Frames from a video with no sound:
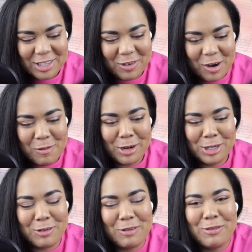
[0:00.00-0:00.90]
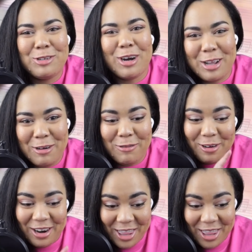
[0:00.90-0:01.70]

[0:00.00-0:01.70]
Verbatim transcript: So Omar Sharif was trying to go for